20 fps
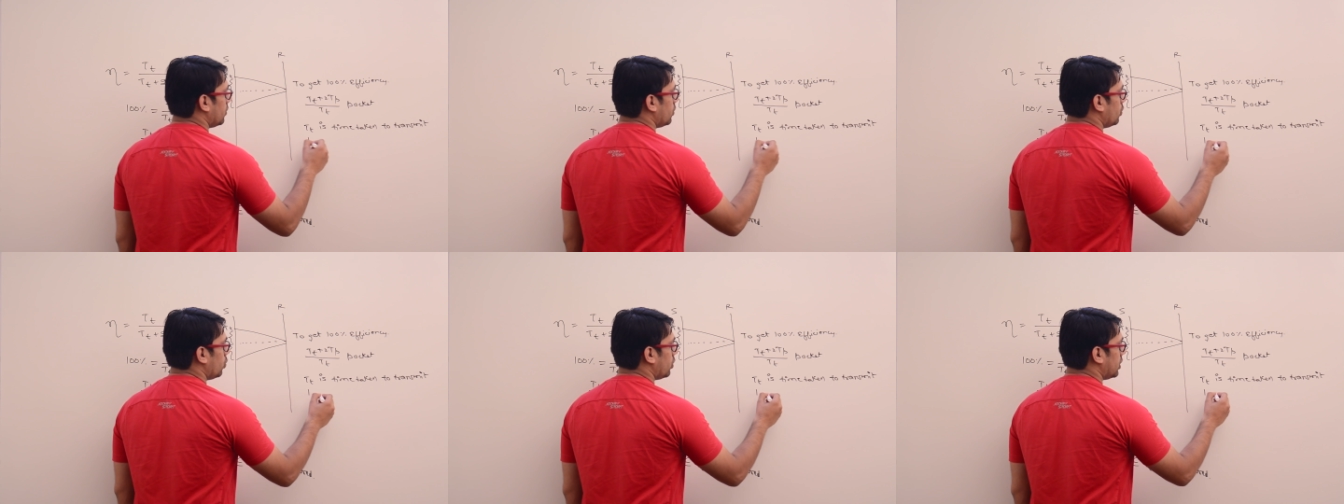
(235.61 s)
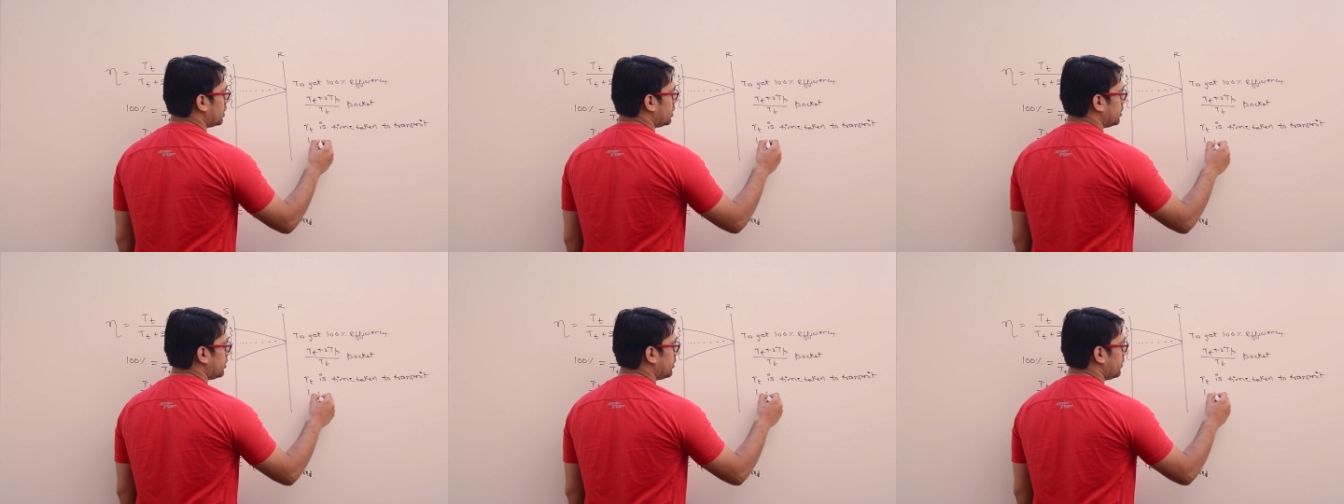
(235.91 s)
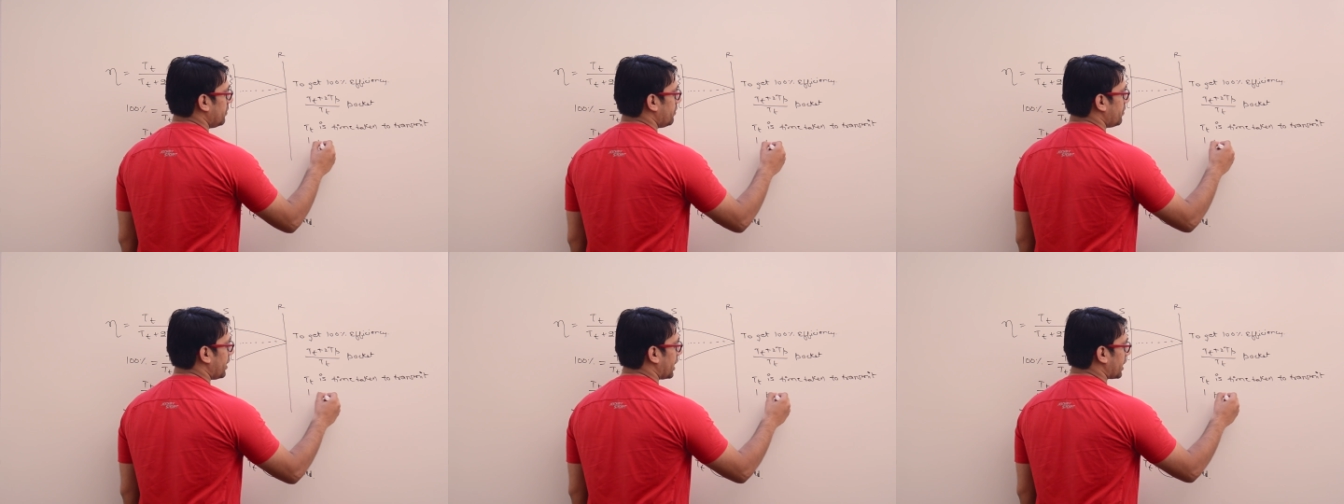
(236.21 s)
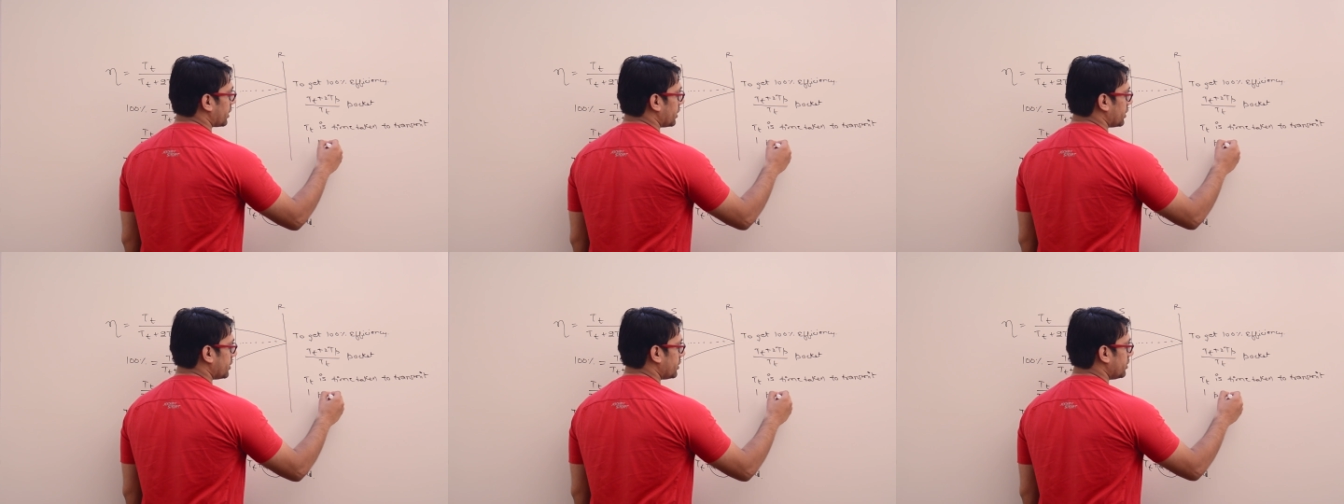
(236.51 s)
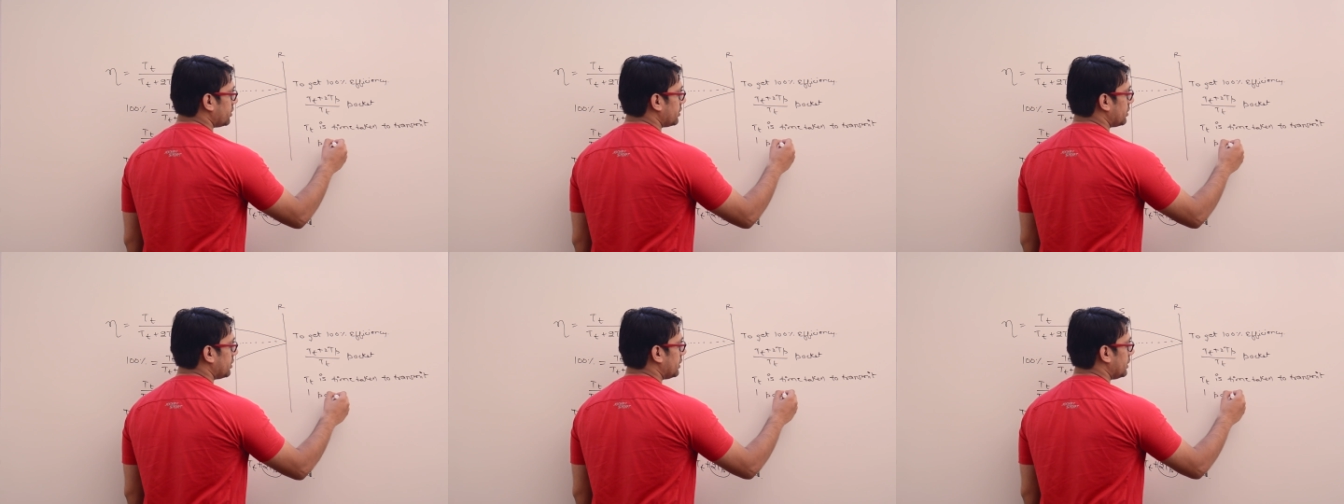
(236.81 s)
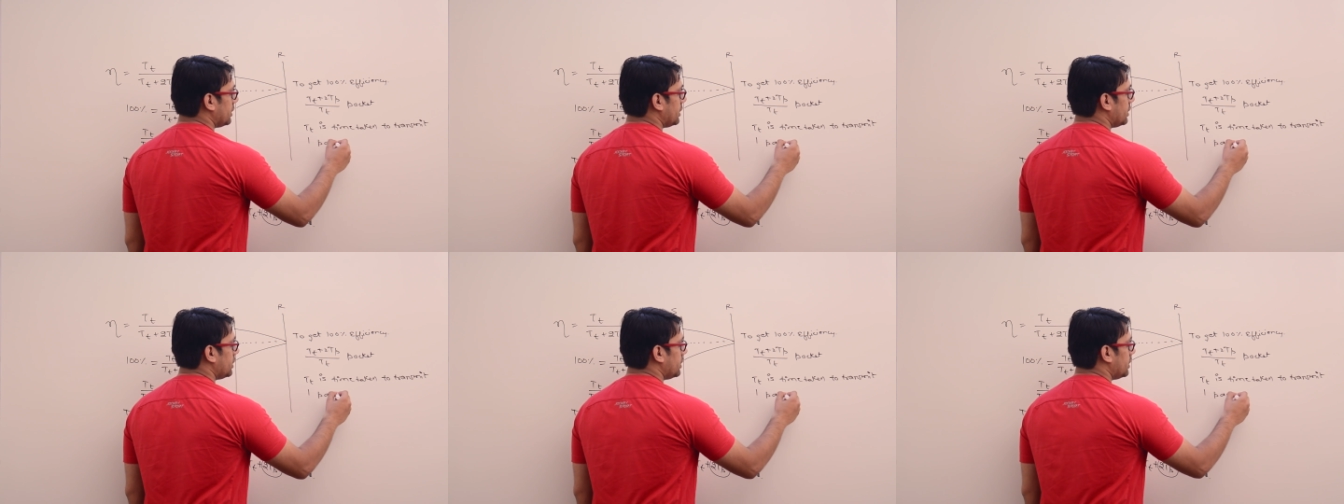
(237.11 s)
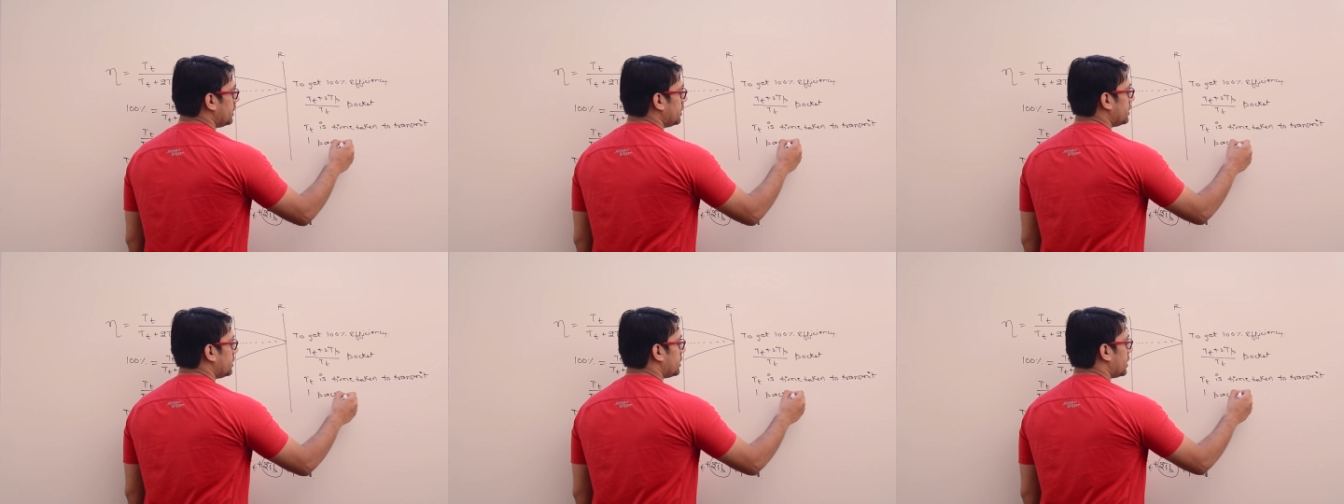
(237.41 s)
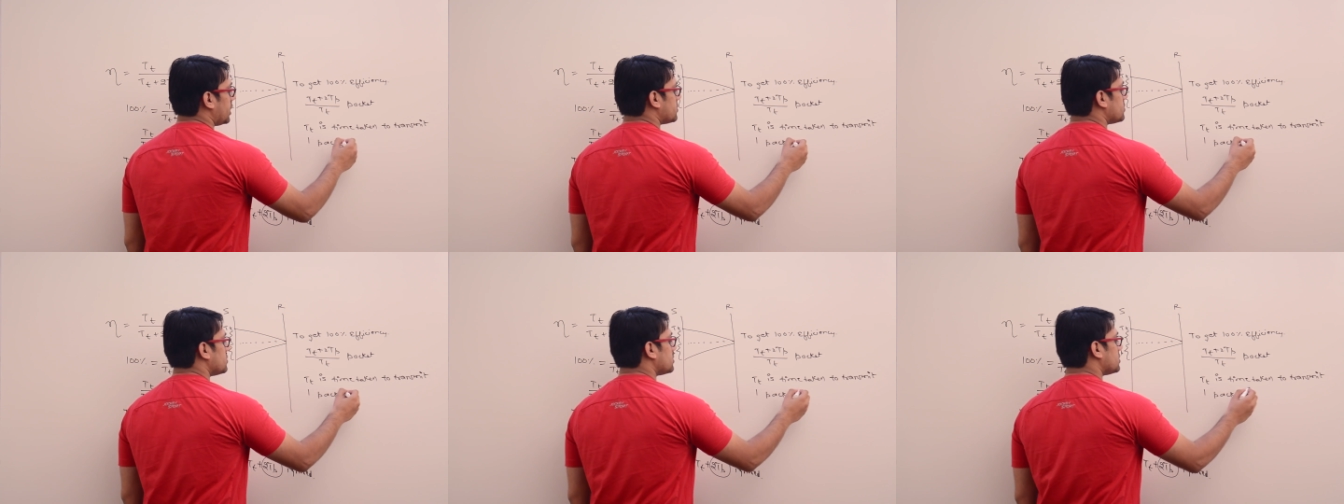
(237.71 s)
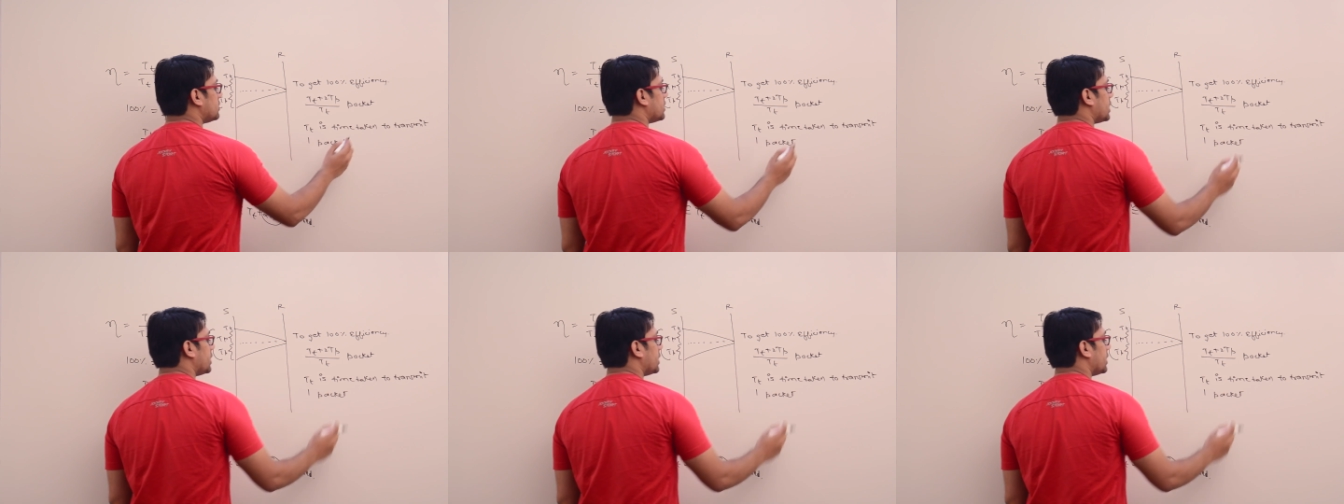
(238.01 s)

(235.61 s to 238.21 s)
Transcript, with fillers: one packet. Transmission